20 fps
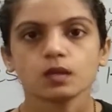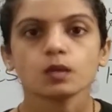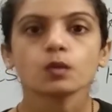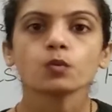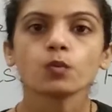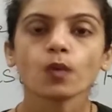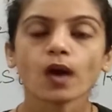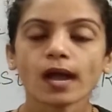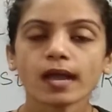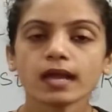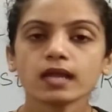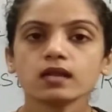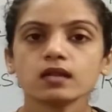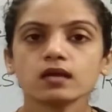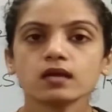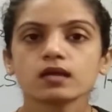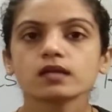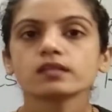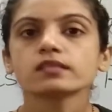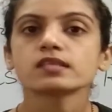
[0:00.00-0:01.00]

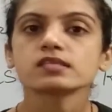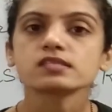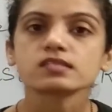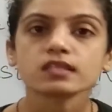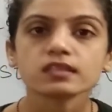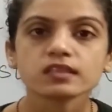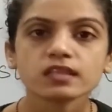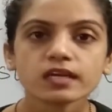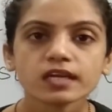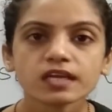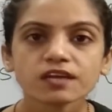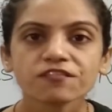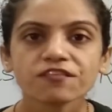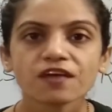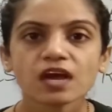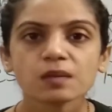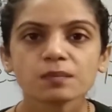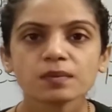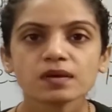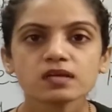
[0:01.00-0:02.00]
While the synthetic
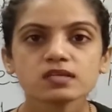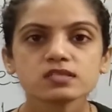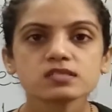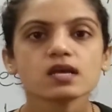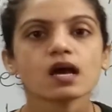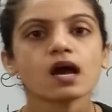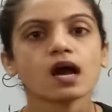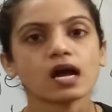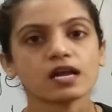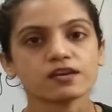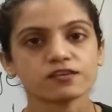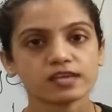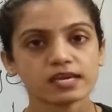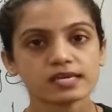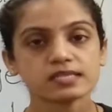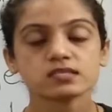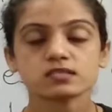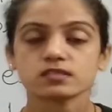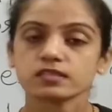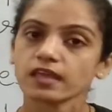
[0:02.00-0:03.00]
fibers are,
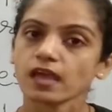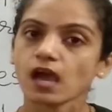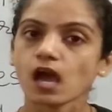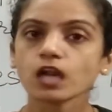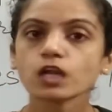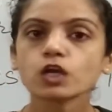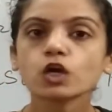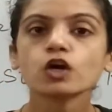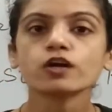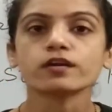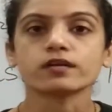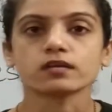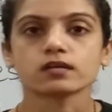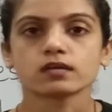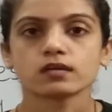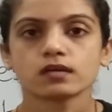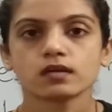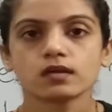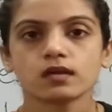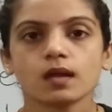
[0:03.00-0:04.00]
yes, they are
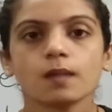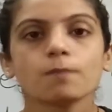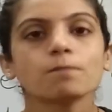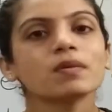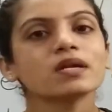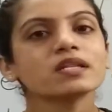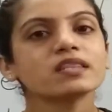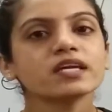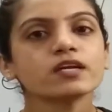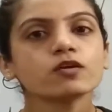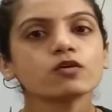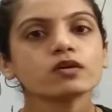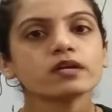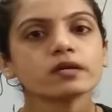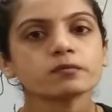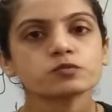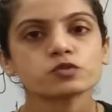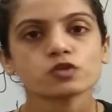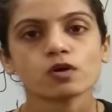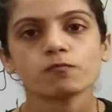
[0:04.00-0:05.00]
good, but they don't
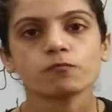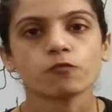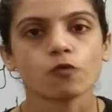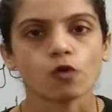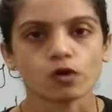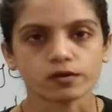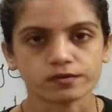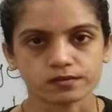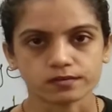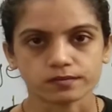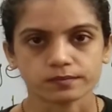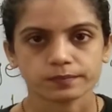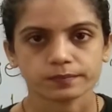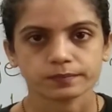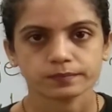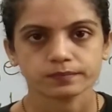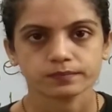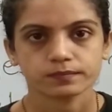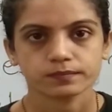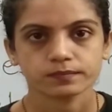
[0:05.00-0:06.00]
absorb water.
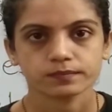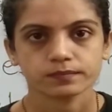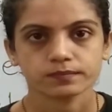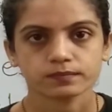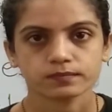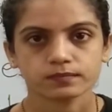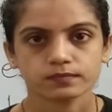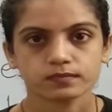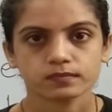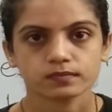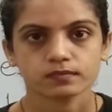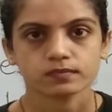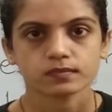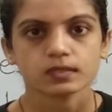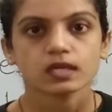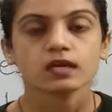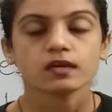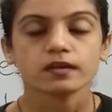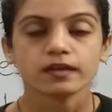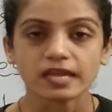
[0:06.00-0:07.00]

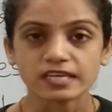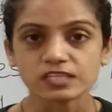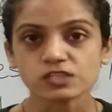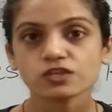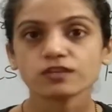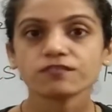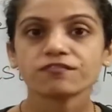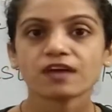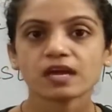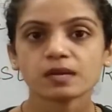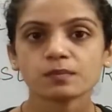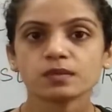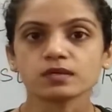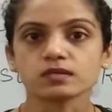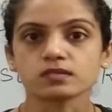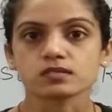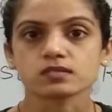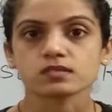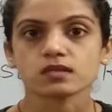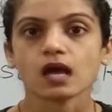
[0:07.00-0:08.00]
Natural
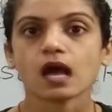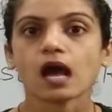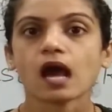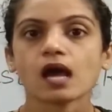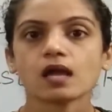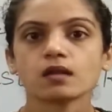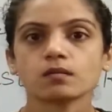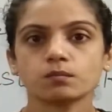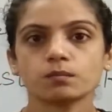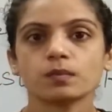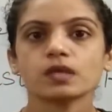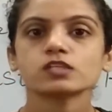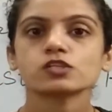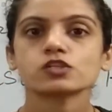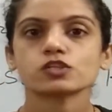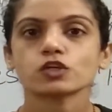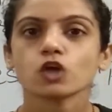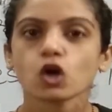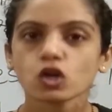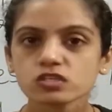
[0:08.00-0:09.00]
fibers are much
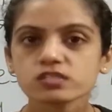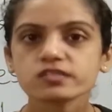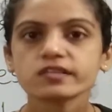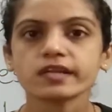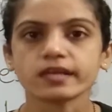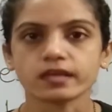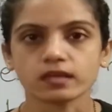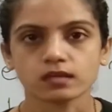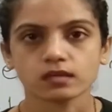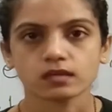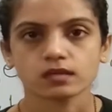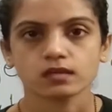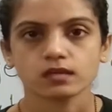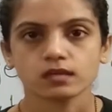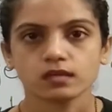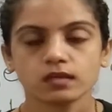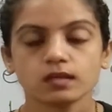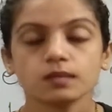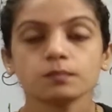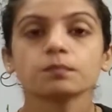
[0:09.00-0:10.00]
costly,
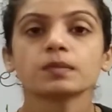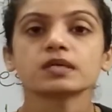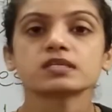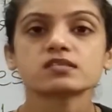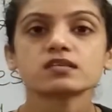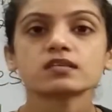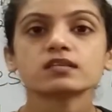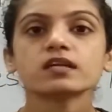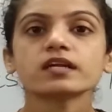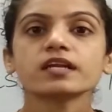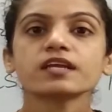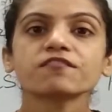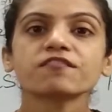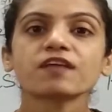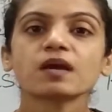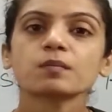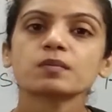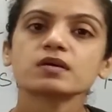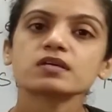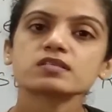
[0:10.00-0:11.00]
but synthetic
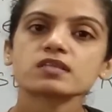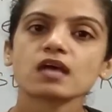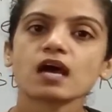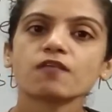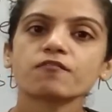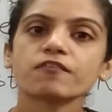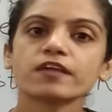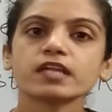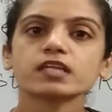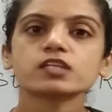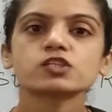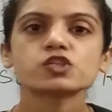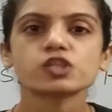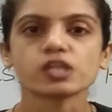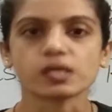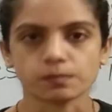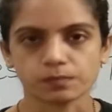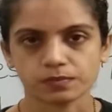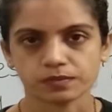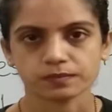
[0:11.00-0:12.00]
fibers are very
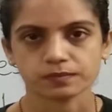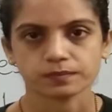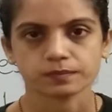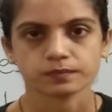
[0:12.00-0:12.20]
cheap.